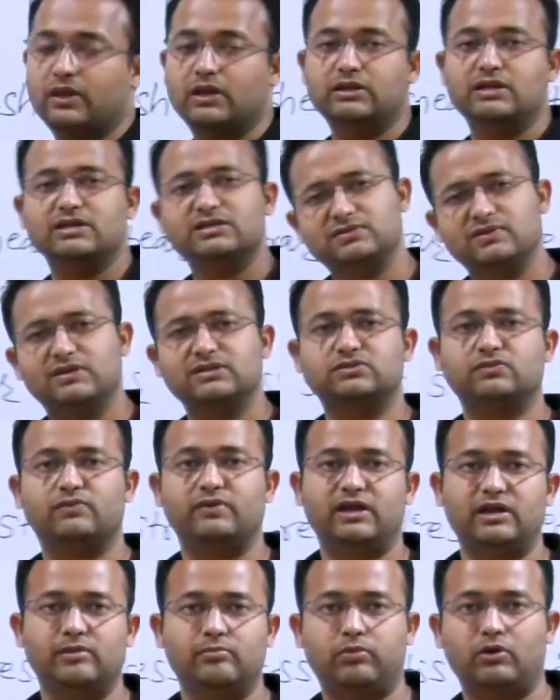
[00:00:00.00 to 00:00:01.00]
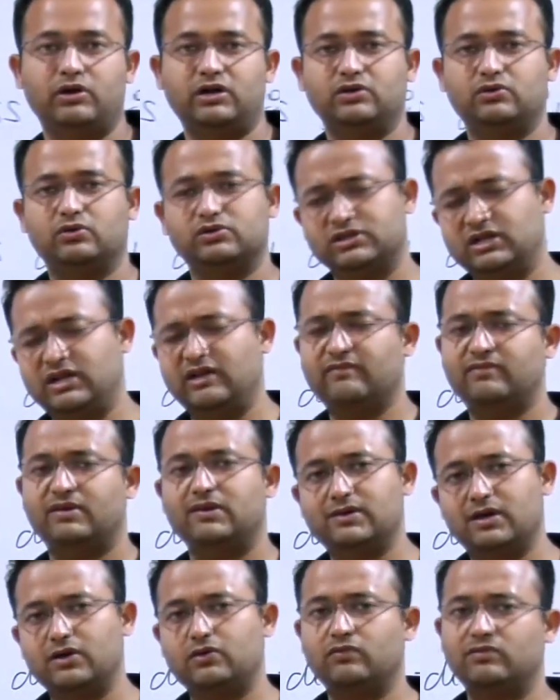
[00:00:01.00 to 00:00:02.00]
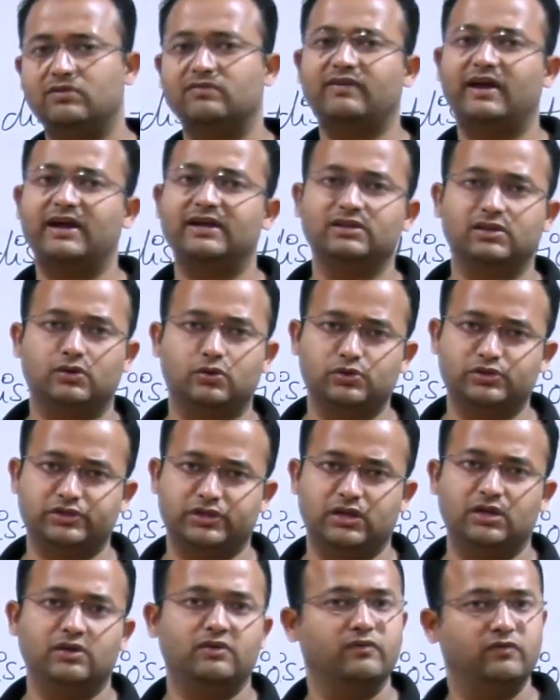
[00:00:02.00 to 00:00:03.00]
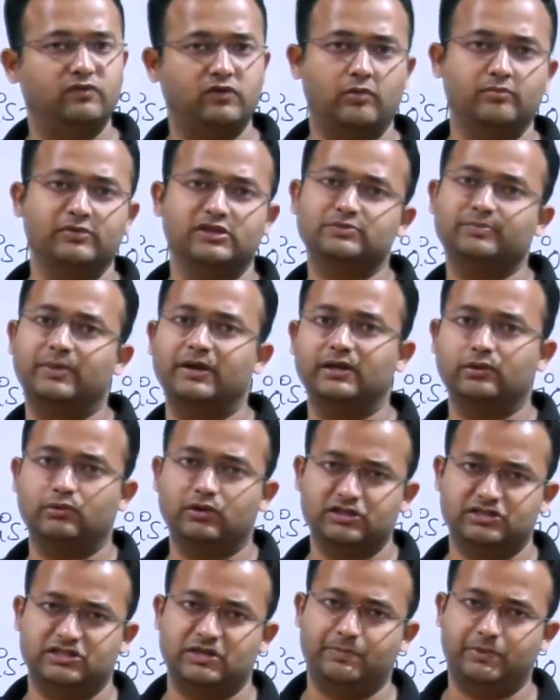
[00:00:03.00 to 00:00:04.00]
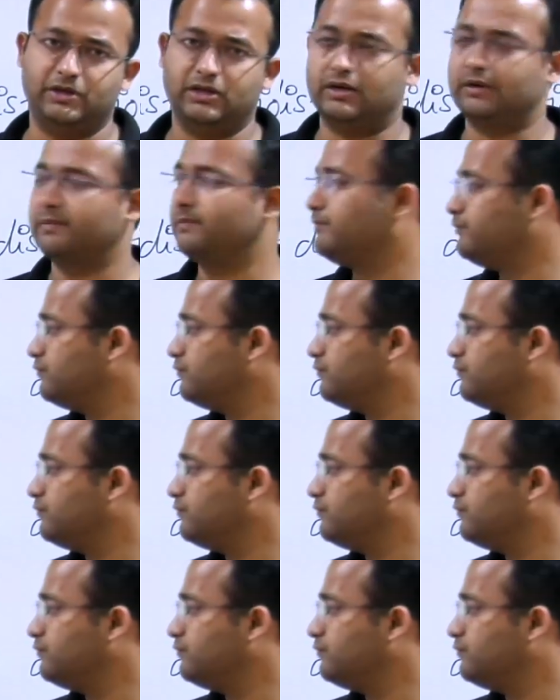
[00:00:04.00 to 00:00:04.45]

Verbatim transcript: This is also very important question. Every year you will find the question from this particular chapter.